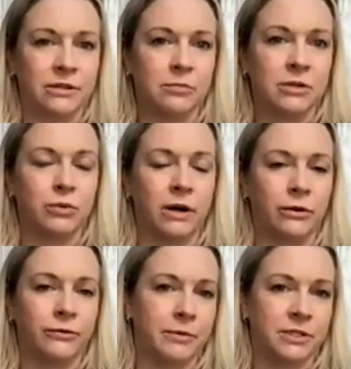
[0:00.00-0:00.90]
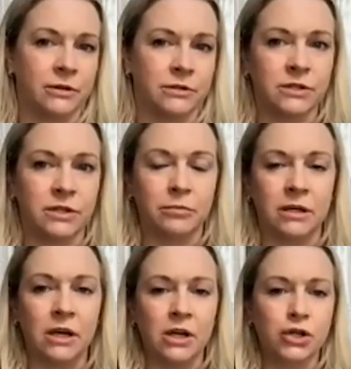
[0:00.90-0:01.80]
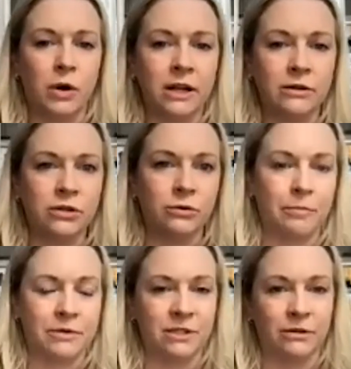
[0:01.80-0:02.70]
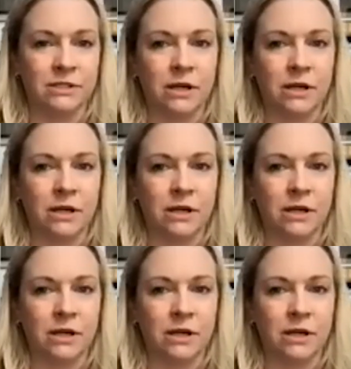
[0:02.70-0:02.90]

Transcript: It's going to be 12 episodes. It's going to be 22 episodes.